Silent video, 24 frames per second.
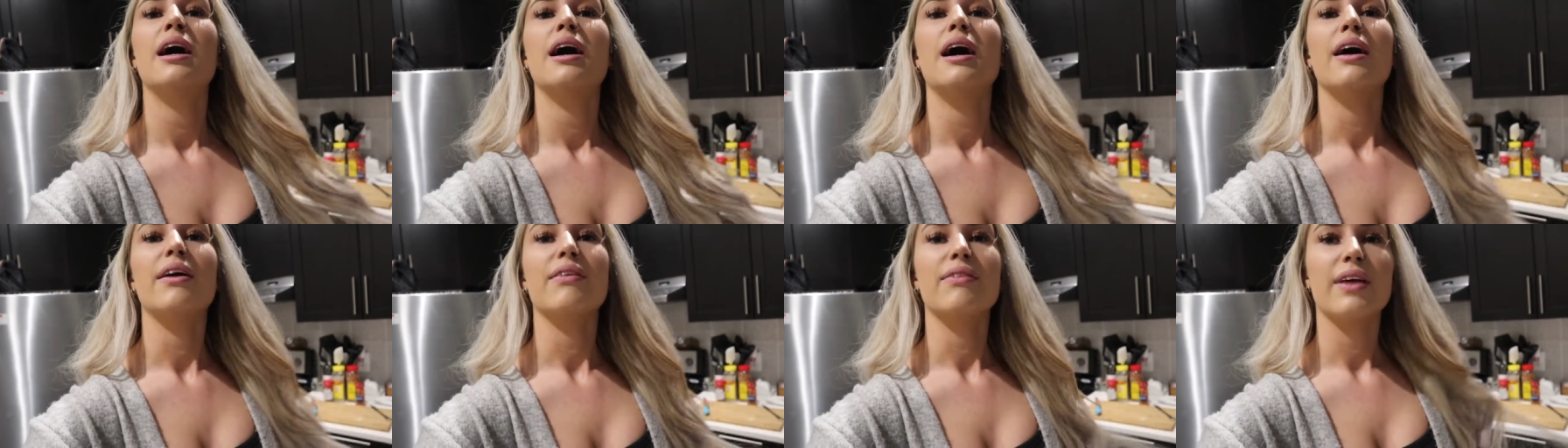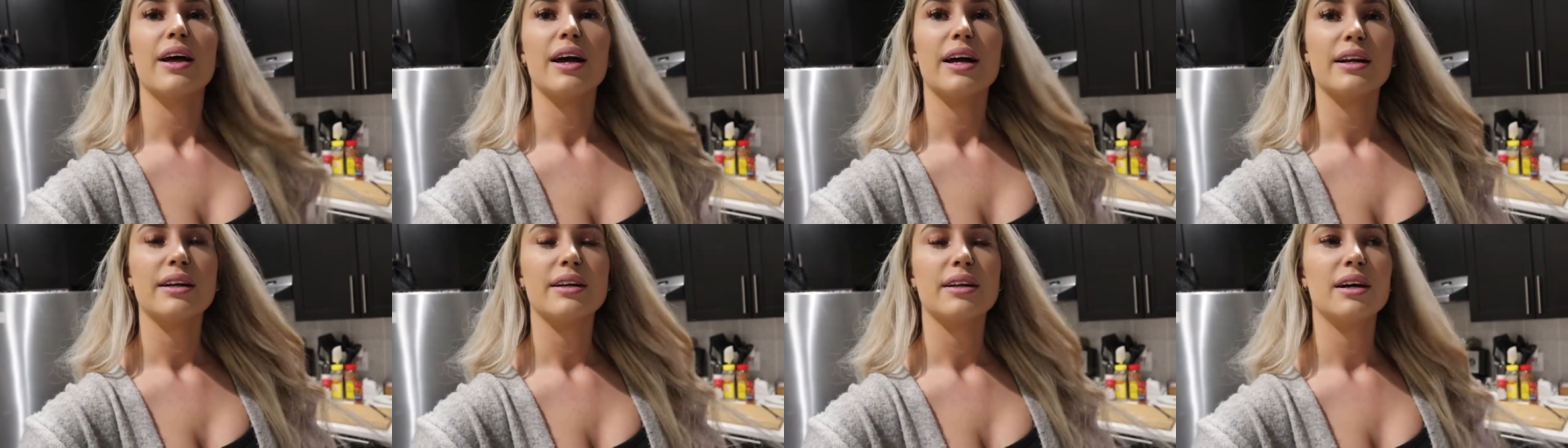and
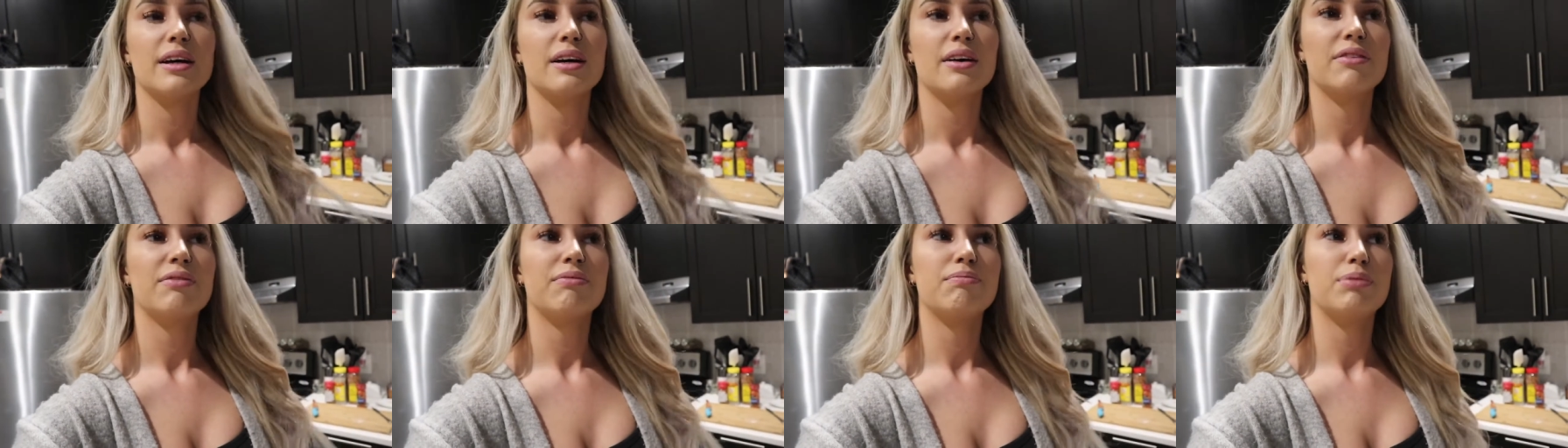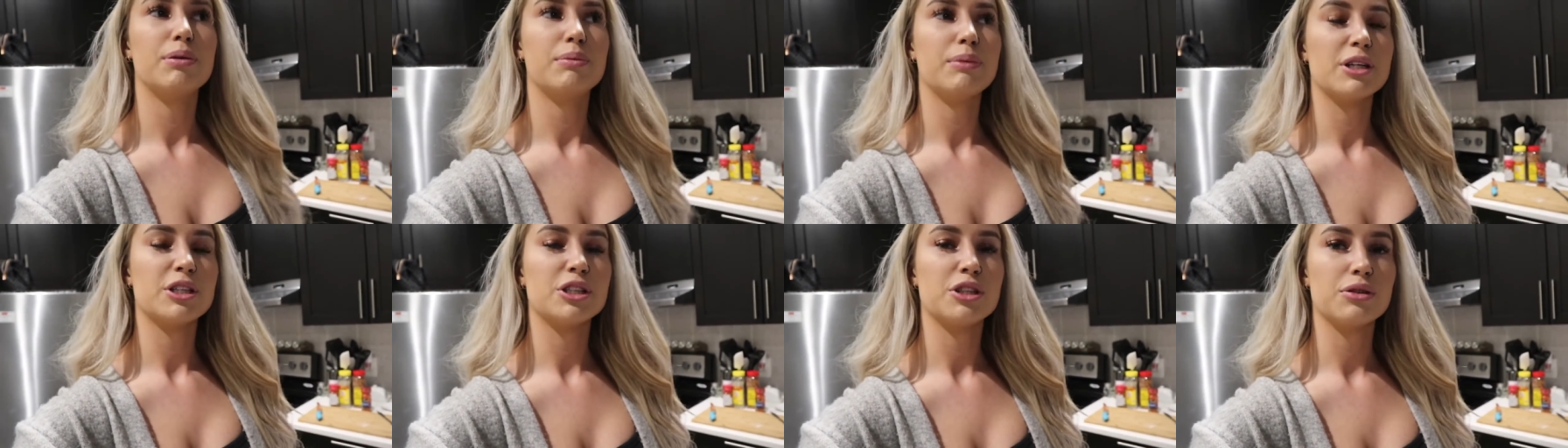then
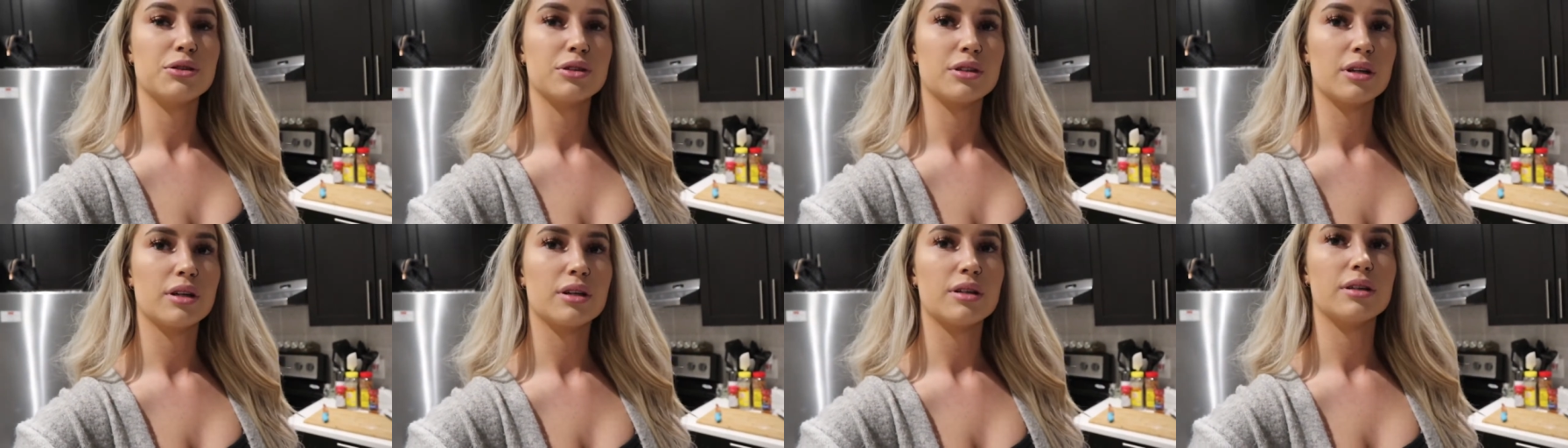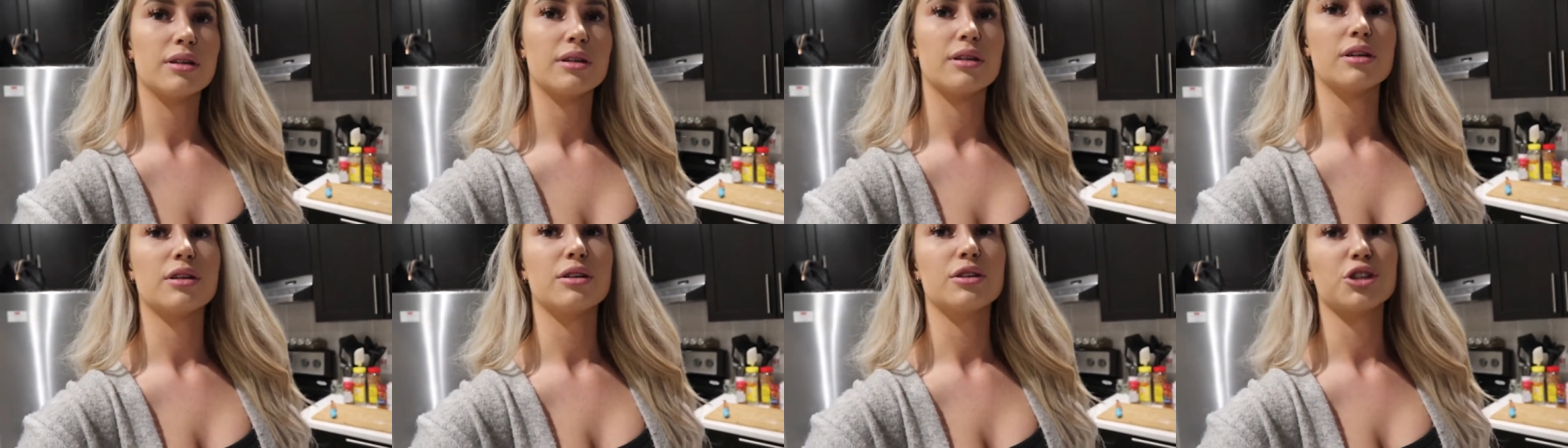put my shoes on
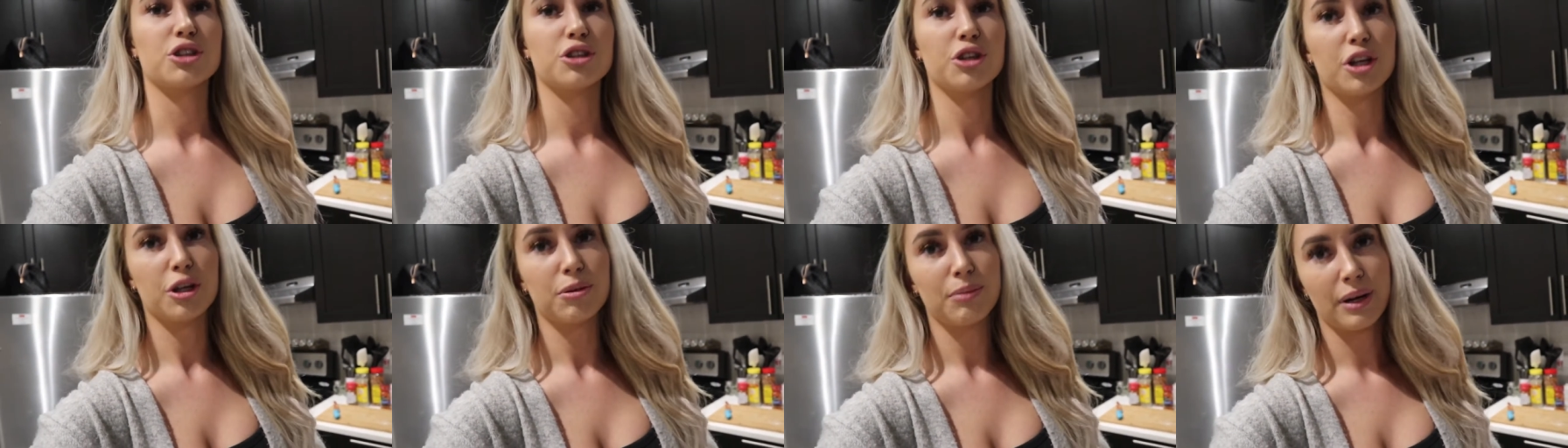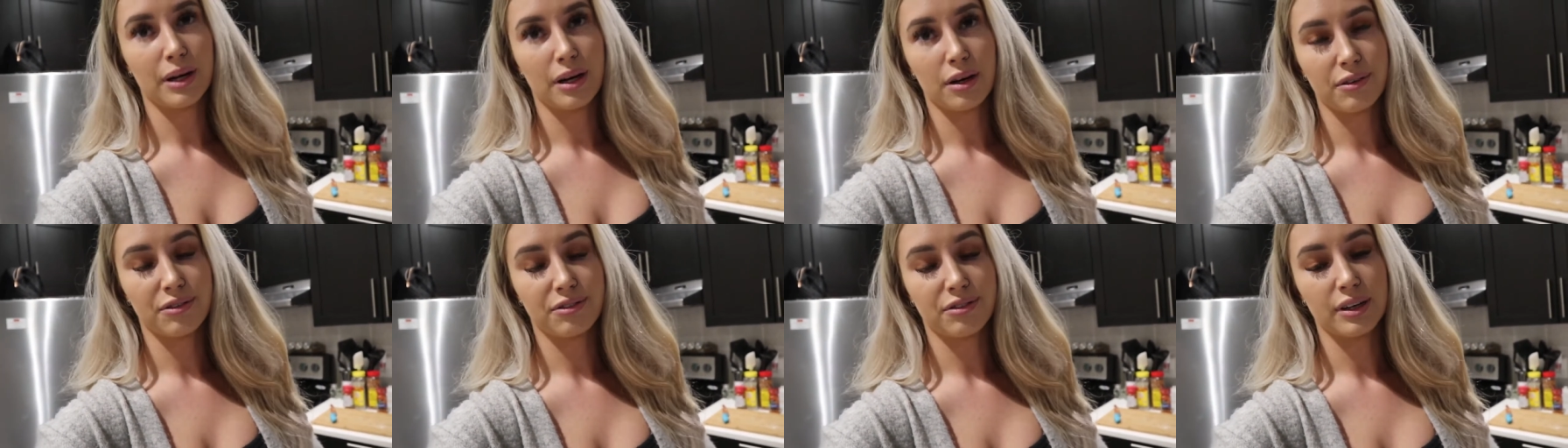and I'll show you my
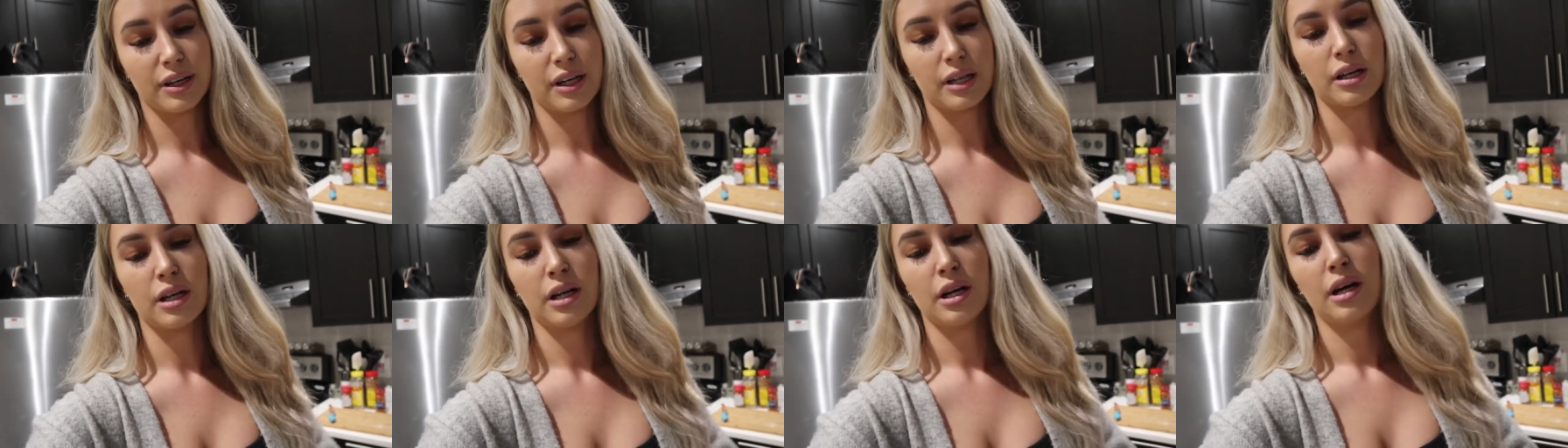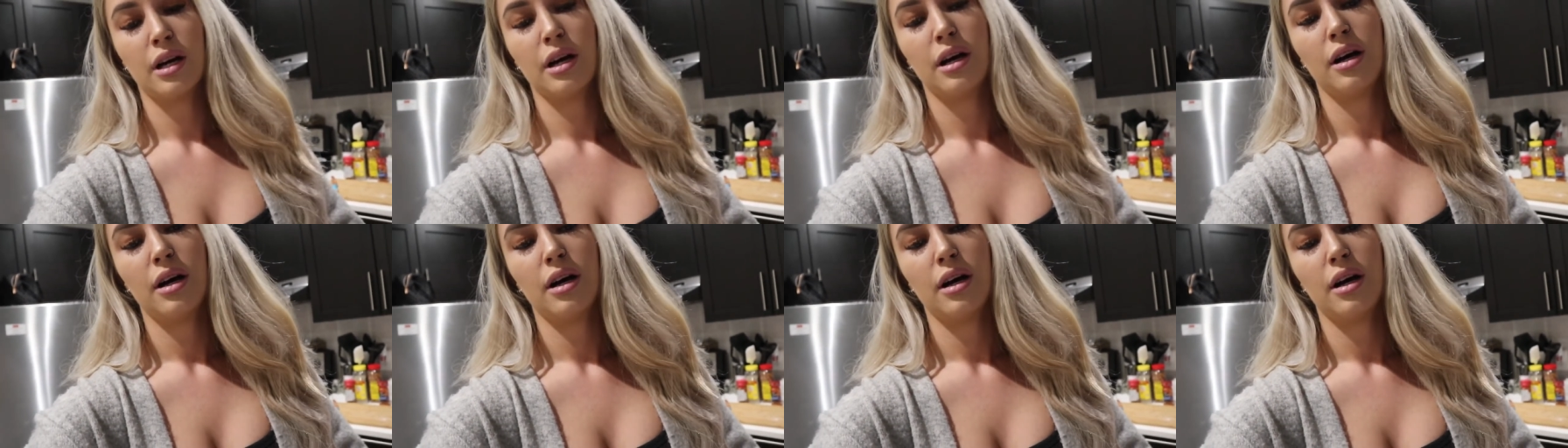outfit